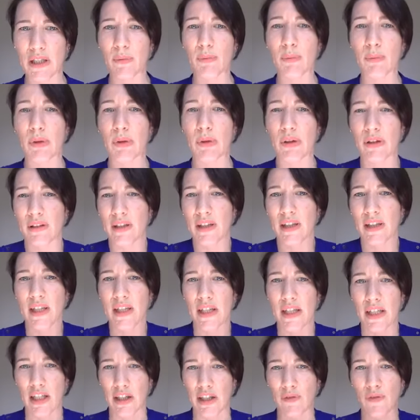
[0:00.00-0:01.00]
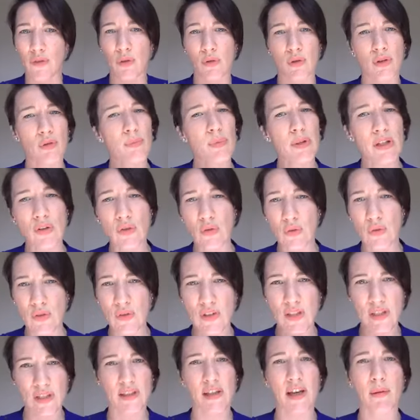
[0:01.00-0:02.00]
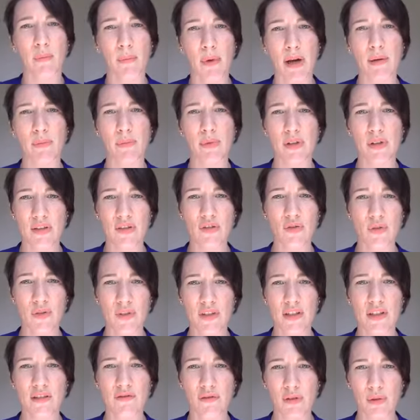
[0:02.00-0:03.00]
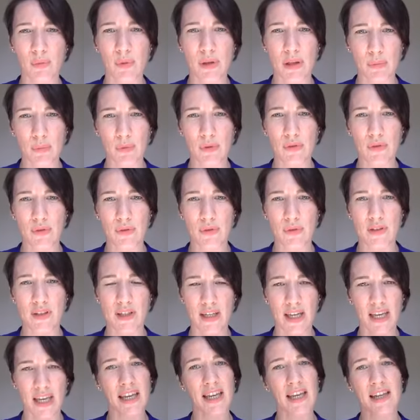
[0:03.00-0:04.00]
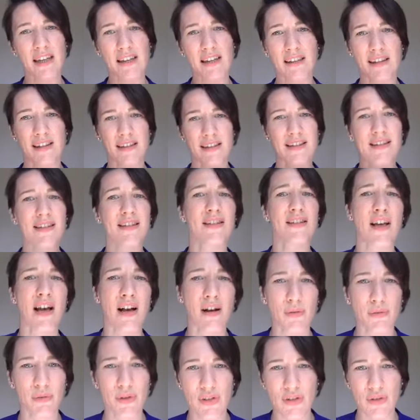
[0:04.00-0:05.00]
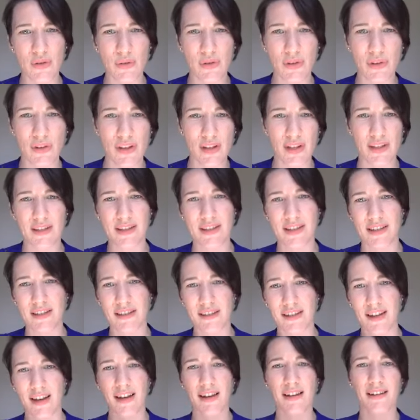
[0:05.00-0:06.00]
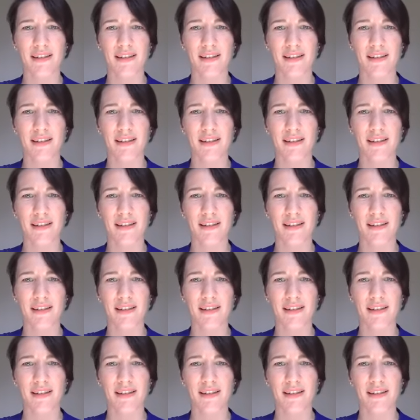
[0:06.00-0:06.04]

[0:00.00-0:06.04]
But if you are B2C, that might be interesting for people to say, hey, this is how we do things in that